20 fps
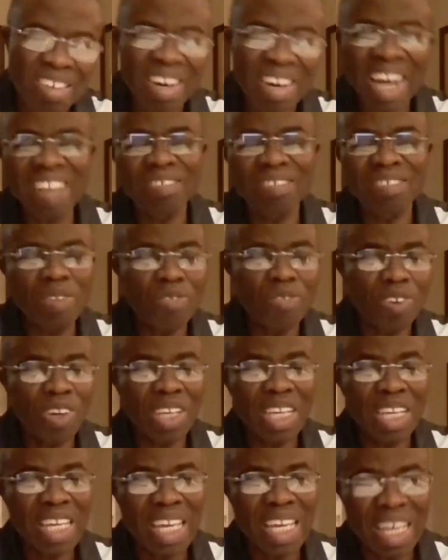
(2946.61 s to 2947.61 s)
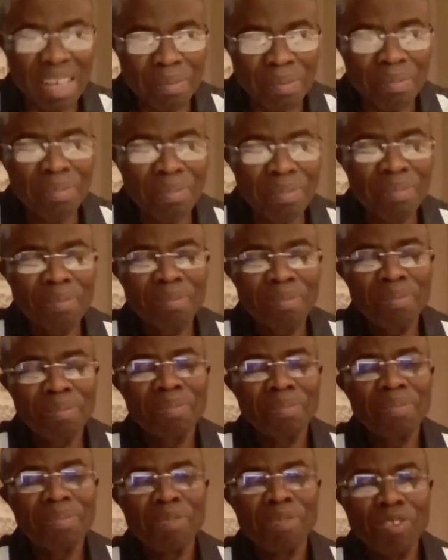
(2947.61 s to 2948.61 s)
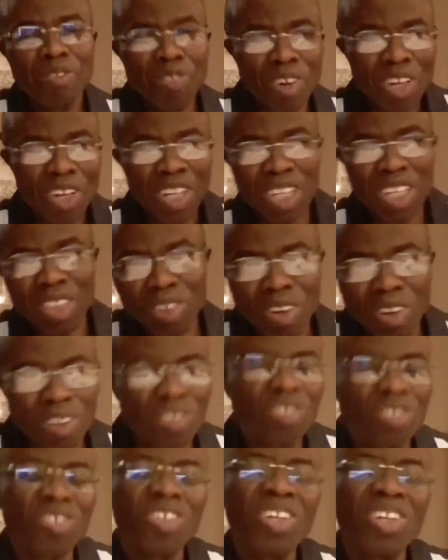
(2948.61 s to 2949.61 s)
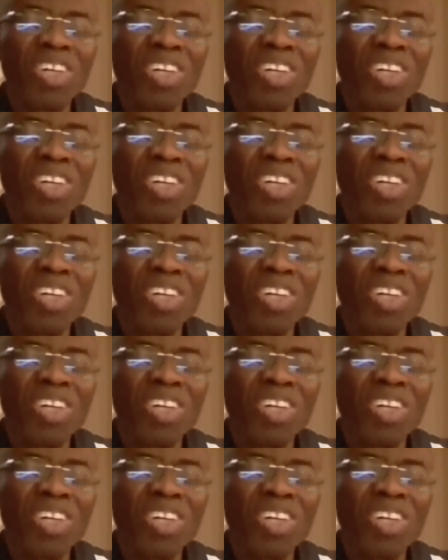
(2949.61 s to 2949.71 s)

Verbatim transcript: Christ before he came, before he returns,